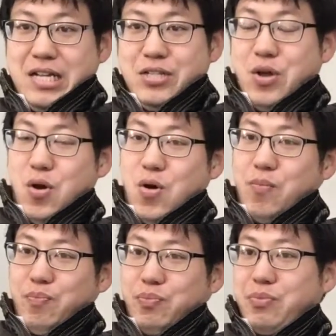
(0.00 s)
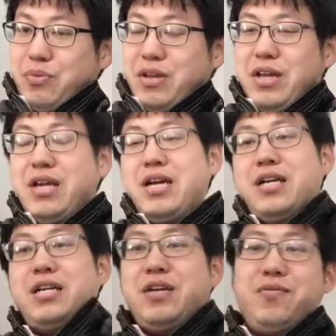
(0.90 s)
So
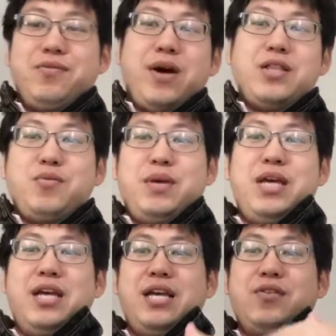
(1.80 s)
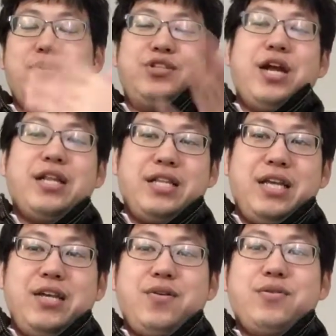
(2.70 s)
if you want to be Christianity,
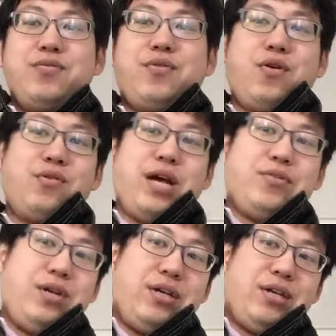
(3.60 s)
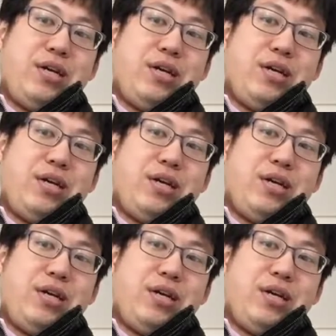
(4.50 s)
you have to follow Catholic.